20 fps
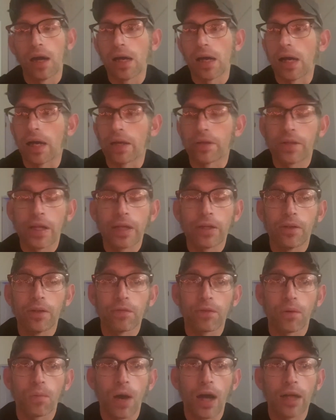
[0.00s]
Thank you
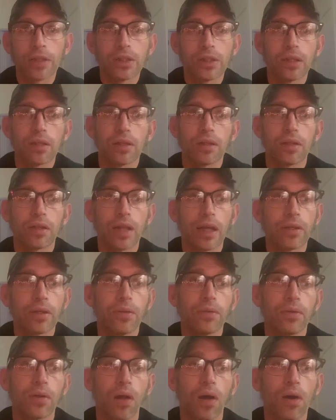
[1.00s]
for watching. Thank you
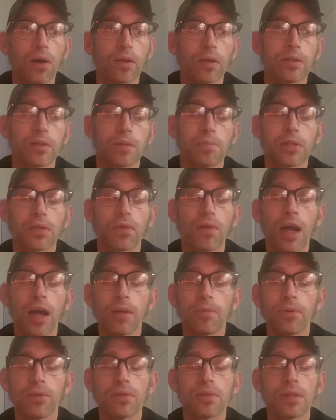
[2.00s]
to all the
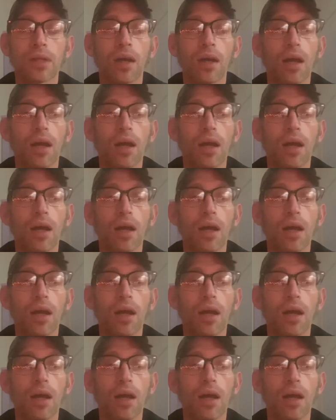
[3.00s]
subscribers.